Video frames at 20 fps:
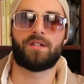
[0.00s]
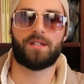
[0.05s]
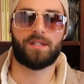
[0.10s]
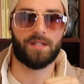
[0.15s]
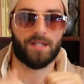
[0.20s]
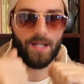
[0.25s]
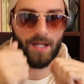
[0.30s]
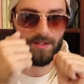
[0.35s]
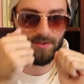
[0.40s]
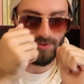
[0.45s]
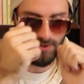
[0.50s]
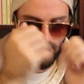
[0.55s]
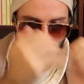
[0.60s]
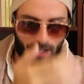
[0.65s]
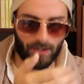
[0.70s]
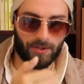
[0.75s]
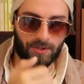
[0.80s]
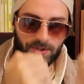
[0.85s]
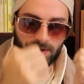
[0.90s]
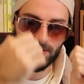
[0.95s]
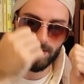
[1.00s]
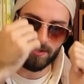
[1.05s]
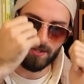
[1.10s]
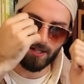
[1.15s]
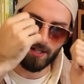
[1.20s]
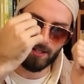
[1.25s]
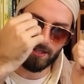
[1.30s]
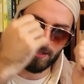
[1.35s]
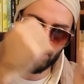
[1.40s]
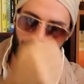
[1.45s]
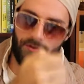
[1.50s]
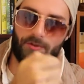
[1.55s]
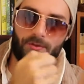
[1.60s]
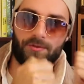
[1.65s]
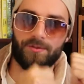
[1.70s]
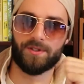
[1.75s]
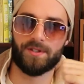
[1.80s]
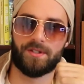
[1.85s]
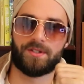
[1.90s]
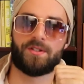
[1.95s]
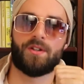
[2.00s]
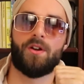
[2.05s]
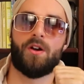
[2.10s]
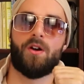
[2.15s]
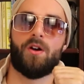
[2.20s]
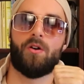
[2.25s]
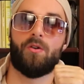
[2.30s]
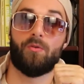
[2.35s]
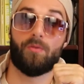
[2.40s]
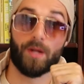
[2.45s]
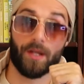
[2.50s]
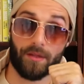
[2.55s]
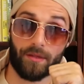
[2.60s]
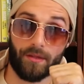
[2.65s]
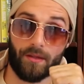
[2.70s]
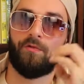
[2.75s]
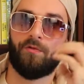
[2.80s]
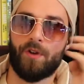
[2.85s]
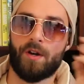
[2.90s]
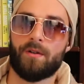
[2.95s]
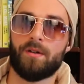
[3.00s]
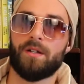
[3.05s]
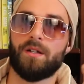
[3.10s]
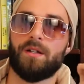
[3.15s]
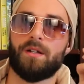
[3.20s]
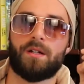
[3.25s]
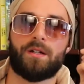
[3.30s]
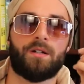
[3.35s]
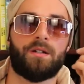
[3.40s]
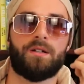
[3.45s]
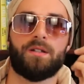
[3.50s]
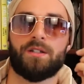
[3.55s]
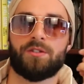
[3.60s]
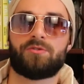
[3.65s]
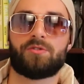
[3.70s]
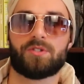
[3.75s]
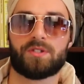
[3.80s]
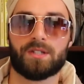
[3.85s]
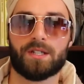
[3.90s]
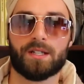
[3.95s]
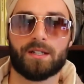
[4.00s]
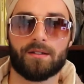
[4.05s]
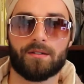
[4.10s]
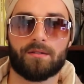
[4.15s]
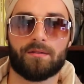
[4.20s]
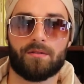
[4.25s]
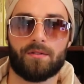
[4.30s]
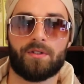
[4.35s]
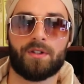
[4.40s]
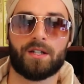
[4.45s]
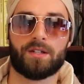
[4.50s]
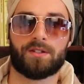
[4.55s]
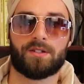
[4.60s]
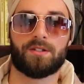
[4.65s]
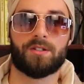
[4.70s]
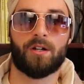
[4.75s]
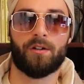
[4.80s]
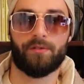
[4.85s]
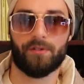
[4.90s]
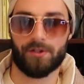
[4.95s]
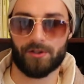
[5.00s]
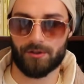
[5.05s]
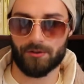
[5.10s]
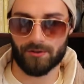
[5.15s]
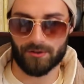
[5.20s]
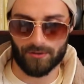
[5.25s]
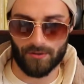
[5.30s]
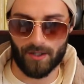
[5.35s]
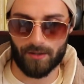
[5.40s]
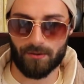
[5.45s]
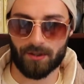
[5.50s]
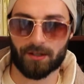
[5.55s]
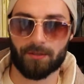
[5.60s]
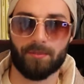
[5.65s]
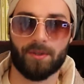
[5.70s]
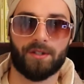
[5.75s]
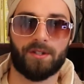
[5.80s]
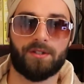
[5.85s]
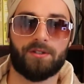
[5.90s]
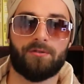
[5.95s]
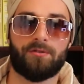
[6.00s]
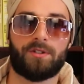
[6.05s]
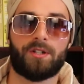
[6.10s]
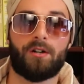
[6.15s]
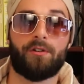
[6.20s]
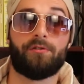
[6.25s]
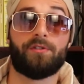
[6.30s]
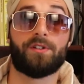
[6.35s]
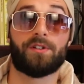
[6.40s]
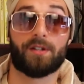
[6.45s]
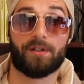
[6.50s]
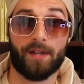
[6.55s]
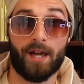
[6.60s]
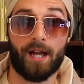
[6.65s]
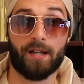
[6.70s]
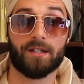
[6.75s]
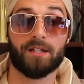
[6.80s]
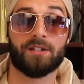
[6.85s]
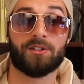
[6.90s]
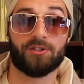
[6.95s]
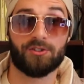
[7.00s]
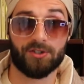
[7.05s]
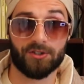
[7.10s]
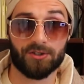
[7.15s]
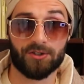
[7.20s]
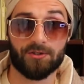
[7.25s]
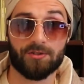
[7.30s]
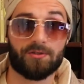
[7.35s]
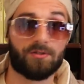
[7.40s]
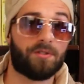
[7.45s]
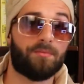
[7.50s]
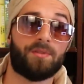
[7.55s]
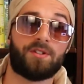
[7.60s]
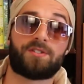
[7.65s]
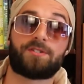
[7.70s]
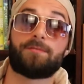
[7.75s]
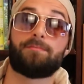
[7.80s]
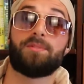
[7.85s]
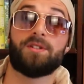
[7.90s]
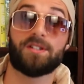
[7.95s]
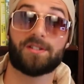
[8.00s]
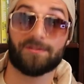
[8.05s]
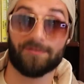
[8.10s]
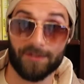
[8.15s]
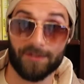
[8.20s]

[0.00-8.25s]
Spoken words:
that he has challenges and difficulties with. Very interesting thing to delve into, so I recommend that you delve into that in addition to the Mr. Peace